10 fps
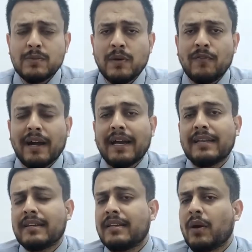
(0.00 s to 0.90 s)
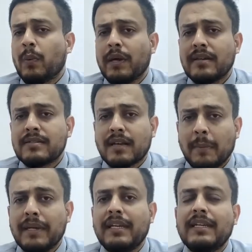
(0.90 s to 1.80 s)
we find that there are various
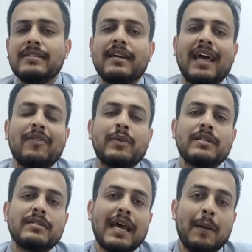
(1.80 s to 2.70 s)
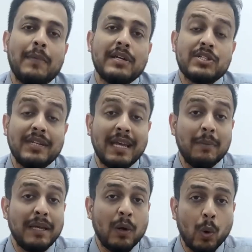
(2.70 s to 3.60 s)
committees that have been established,
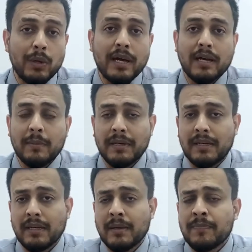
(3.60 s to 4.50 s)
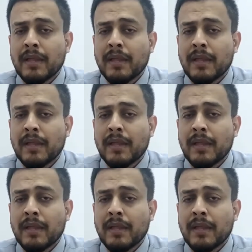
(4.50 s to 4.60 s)
namely Hota Committee,